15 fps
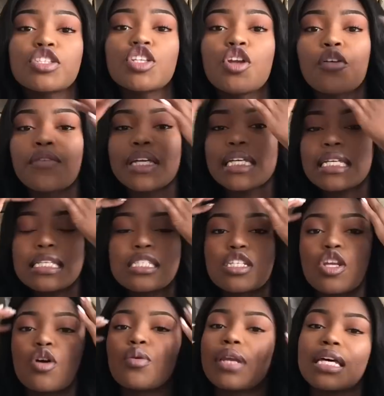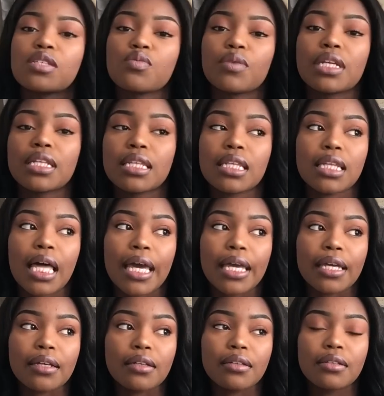Fashion Nova is known as one of the
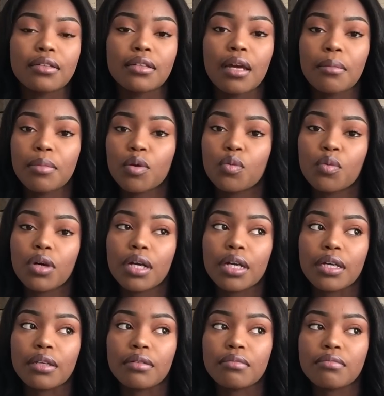like number one